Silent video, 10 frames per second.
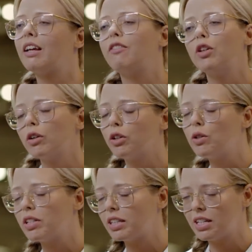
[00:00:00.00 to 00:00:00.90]
You don't
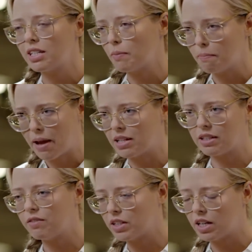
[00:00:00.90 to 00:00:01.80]
use these
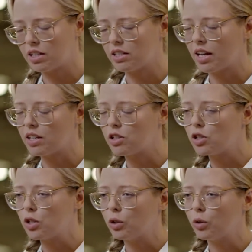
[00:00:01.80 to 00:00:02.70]
massive data
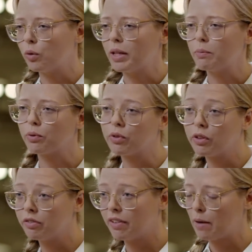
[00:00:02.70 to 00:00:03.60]
sets to
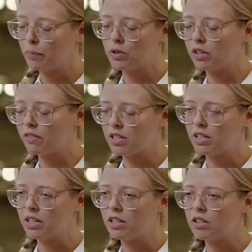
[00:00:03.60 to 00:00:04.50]
improve Apple
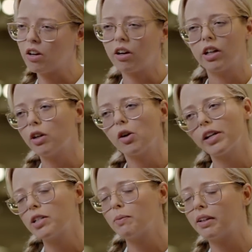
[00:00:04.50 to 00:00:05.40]
services. Are you
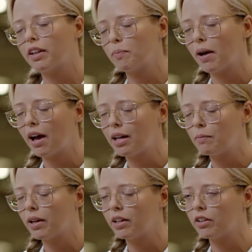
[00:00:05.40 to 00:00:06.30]
going to be left
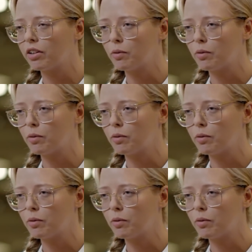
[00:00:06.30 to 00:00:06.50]
behind by your